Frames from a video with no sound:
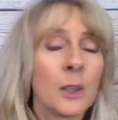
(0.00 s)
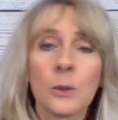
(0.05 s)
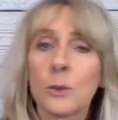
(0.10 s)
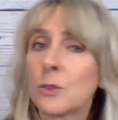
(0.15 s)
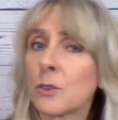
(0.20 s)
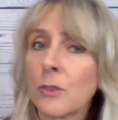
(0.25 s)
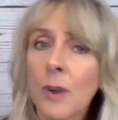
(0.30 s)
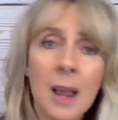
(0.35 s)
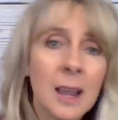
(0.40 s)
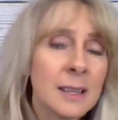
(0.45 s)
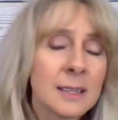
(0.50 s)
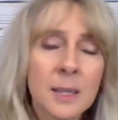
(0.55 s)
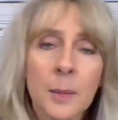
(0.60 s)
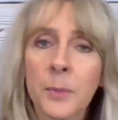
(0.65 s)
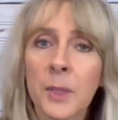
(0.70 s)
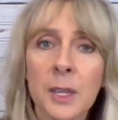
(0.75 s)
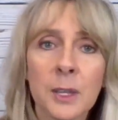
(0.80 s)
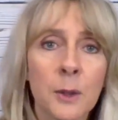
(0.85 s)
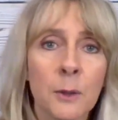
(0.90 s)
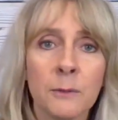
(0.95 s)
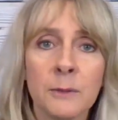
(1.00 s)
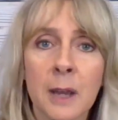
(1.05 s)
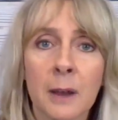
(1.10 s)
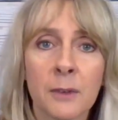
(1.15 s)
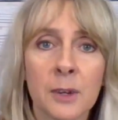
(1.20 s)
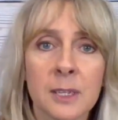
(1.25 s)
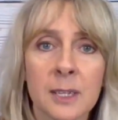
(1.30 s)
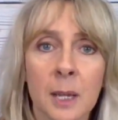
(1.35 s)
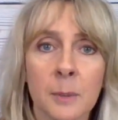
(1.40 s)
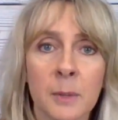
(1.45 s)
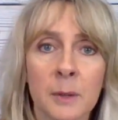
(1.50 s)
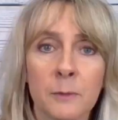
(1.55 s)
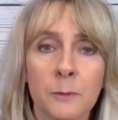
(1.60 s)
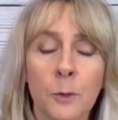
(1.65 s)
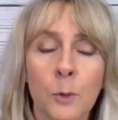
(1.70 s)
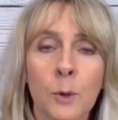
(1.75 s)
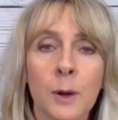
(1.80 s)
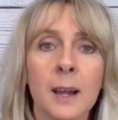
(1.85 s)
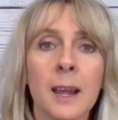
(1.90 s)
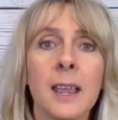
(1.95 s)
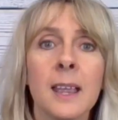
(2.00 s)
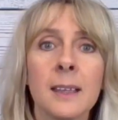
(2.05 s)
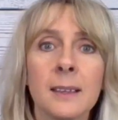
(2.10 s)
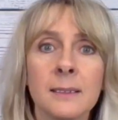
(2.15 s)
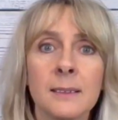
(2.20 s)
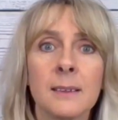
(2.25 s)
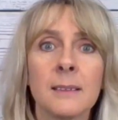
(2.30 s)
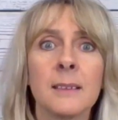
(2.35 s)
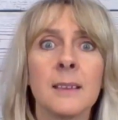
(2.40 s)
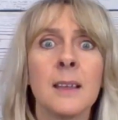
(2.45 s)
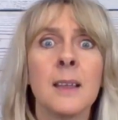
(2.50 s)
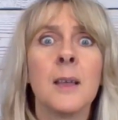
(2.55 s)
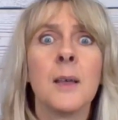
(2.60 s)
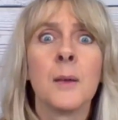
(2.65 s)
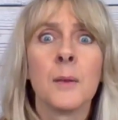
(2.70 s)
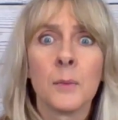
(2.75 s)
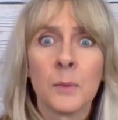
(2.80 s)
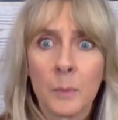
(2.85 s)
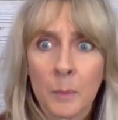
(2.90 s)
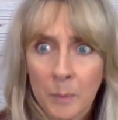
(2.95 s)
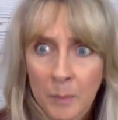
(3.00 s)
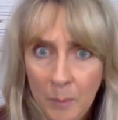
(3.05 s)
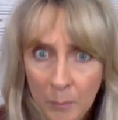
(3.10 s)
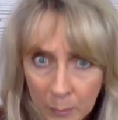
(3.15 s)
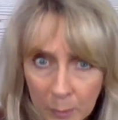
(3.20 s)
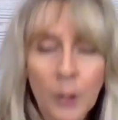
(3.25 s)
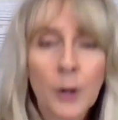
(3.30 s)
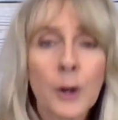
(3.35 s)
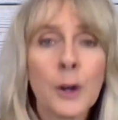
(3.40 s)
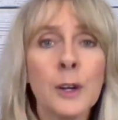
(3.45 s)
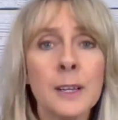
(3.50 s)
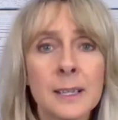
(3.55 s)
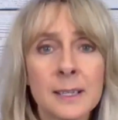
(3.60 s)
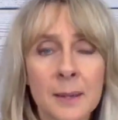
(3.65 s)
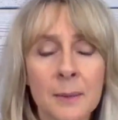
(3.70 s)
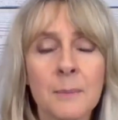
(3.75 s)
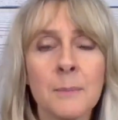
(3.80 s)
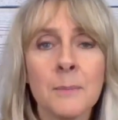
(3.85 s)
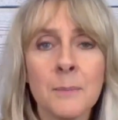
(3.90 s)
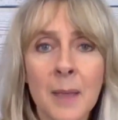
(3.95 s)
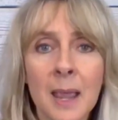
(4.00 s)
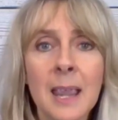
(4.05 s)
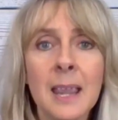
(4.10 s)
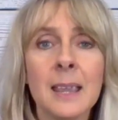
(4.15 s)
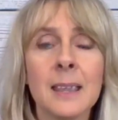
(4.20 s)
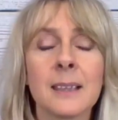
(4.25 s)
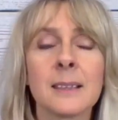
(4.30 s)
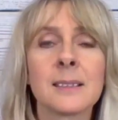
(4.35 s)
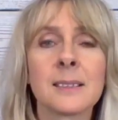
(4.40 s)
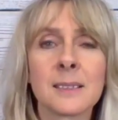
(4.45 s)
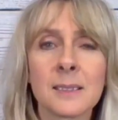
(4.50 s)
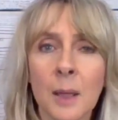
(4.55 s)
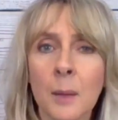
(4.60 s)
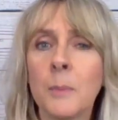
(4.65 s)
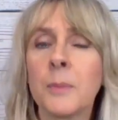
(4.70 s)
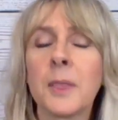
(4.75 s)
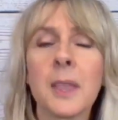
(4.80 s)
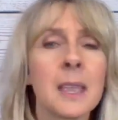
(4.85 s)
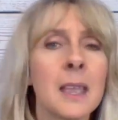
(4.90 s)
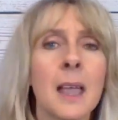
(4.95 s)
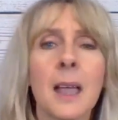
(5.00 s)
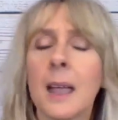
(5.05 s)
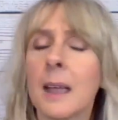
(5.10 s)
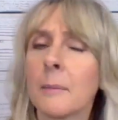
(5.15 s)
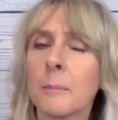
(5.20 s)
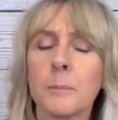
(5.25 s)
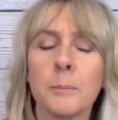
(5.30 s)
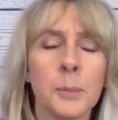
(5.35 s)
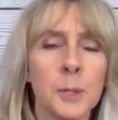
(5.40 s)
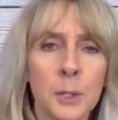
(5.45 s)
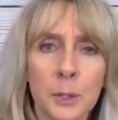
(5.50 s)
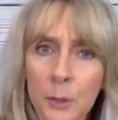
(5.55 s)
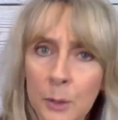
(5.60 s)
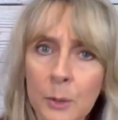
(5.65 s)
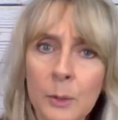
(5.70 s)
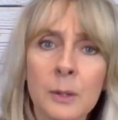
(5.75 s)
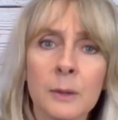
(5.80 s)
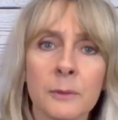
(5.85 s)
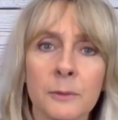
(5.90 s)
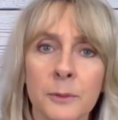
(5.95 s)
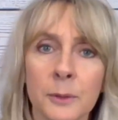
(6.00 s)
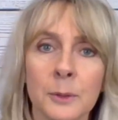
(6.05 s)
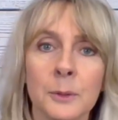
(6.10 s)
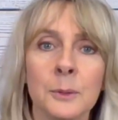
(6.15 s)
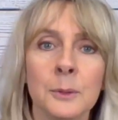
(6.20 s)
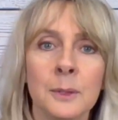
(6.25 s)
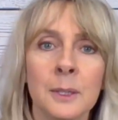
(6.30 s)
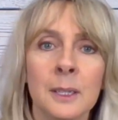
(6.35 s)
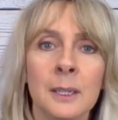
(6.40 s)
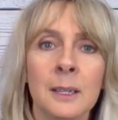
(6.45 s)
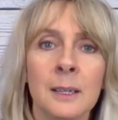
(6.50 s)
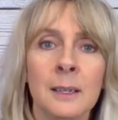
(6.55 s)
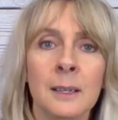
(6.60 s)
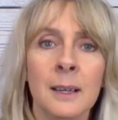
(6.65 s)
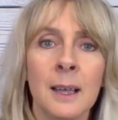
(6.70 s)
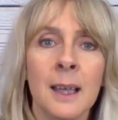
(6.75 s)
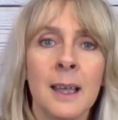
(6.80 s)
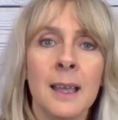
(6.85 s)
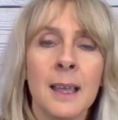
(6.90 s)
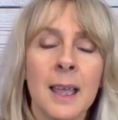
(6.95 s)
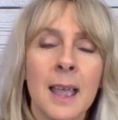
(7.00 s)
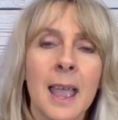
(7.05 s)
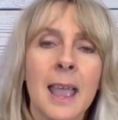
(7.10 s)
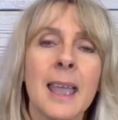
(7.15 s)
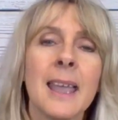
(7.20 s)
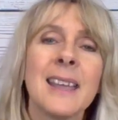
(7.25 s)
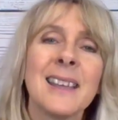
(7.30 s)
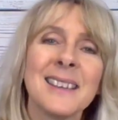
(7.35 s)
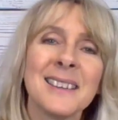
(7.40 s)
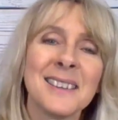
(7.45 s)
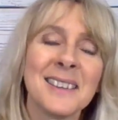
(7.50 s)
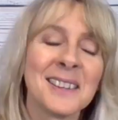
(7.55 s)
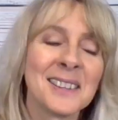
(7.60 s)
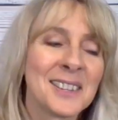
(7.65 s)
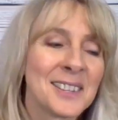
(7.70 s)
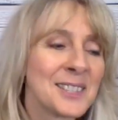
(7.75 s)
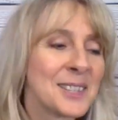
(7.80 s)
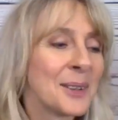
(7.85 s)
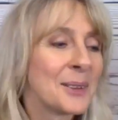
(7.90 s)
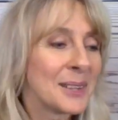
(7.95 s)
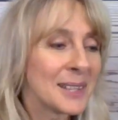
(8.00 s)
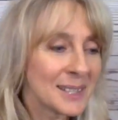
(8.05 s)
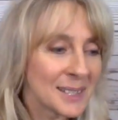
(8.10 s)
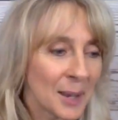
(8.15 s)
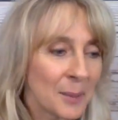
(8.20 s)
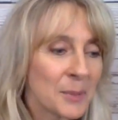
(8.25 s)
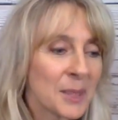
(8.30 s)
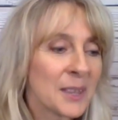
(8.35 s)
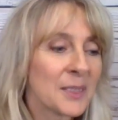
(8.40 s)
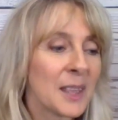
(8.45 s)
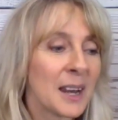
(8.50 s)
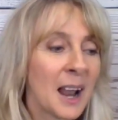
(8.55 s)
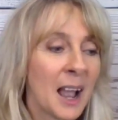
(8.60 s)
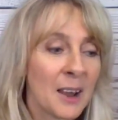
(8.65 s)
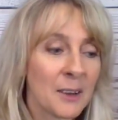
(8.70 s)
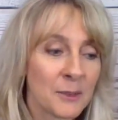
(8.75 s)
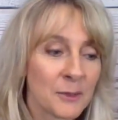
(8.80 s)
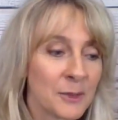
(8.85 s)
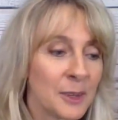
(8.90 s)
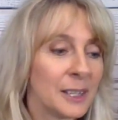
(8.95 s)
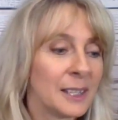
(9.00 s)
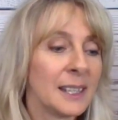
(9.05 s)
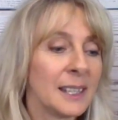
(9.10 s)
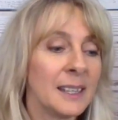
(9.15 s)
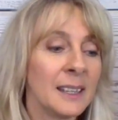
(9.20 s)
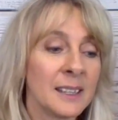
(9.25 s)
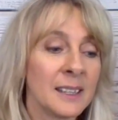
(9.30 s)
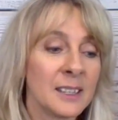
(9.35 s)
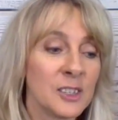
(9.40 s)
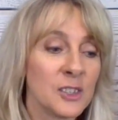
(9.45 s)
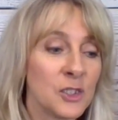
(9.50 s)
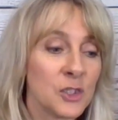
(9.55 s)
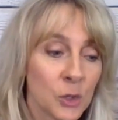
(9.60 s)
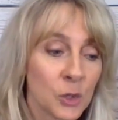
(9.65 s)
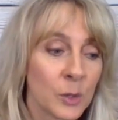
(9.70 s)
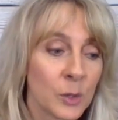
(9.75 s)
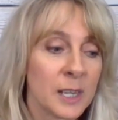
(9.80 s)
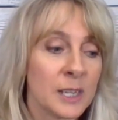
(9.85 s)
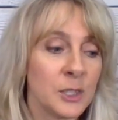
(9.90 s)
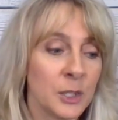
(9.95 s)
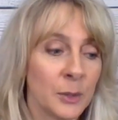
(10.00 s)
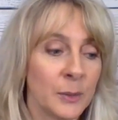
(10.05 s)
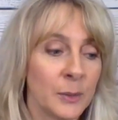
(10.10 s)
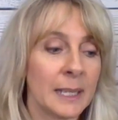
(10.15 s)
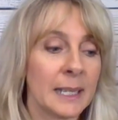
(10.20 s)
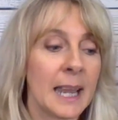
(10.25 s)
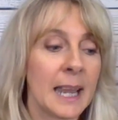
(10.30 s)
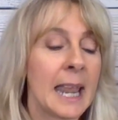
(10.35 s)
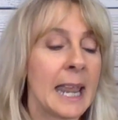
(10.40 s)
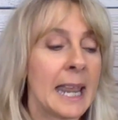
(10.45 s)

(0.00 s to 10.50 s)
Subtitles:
Try something you've never done before and learn to make something beautiful. And so it's something that I really enjoy doing.